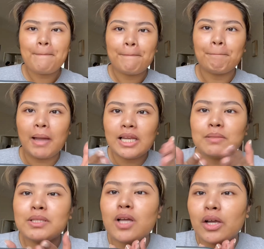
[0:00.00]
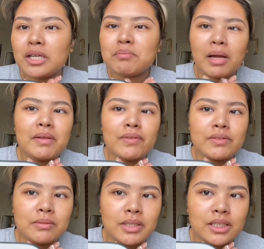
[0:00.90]
Mine is me talking probably
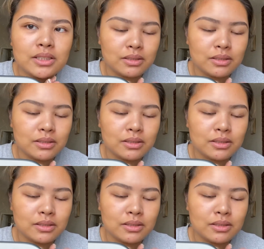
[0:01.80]
15 minutes